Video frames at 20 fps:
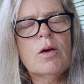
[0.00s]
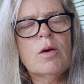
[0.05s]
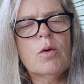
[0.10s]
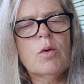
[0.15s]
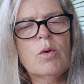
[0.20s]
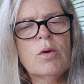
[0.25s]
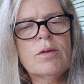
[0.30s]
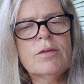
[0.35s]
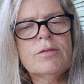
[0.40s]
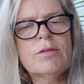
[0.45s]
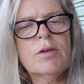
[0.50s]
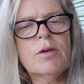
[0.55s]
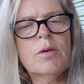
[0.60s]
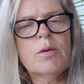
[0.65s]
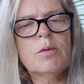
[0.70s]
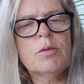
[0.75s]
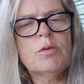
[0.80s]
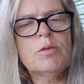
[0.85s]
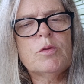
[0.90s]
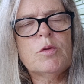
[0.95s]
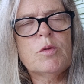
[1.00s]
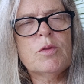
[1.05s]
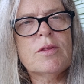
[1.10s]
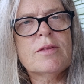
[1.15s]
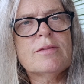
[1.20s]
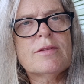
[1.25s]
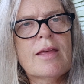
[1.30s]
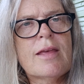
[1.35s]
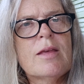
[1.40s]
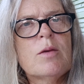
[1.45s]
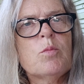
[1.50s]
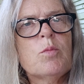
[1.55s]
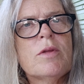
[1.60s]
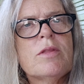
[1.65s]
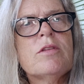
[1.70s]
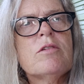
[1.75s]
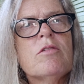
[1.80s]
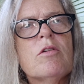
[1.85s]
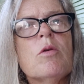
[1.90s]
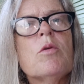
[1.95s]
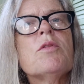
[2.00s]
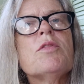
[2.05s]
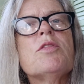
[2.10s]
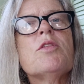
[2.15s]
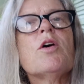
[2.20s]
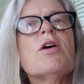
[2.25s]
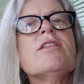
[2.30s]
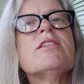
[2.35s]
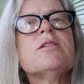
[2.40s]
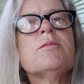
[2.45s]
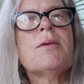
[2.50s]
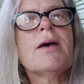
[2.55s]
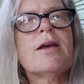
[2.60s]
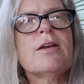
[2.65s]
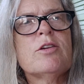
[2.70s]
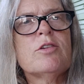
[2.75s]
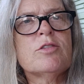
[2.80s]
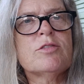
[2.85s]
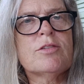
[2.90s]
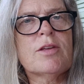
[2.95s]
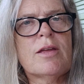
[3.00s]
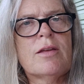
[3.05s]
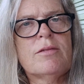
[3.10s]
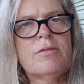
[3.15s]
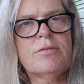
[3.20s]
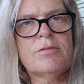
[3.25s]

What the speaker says: also do the same with your own thoughts about yourself.